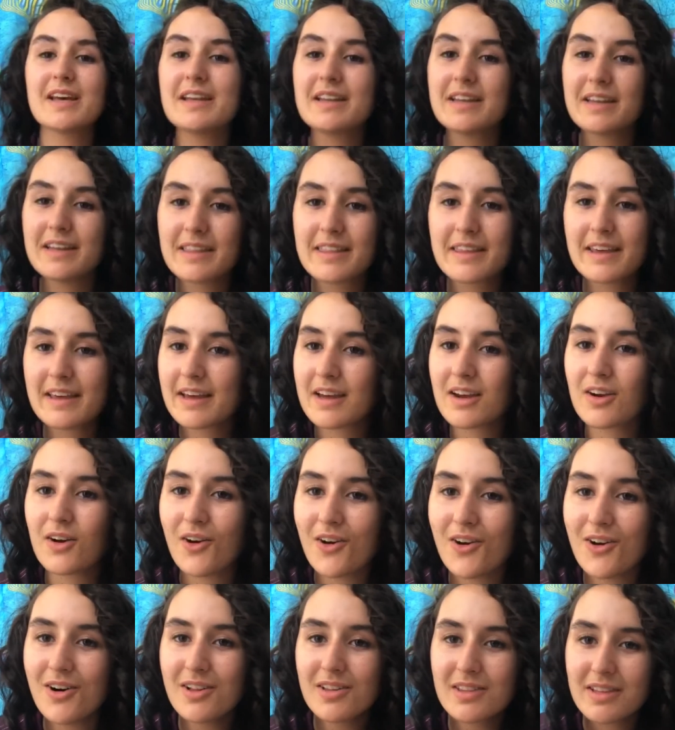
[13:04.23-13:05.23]
anything at
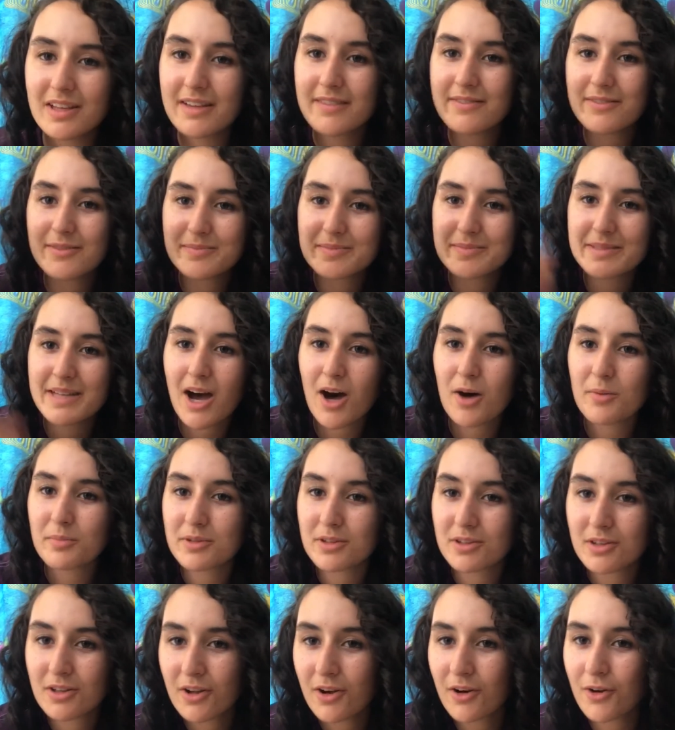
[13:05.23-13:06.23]
all, leave them down
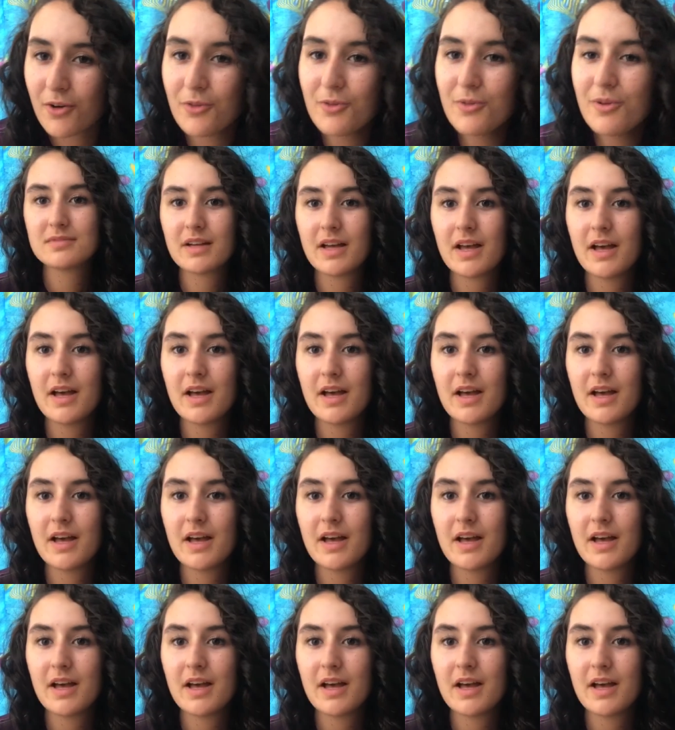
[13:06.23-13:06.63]
below.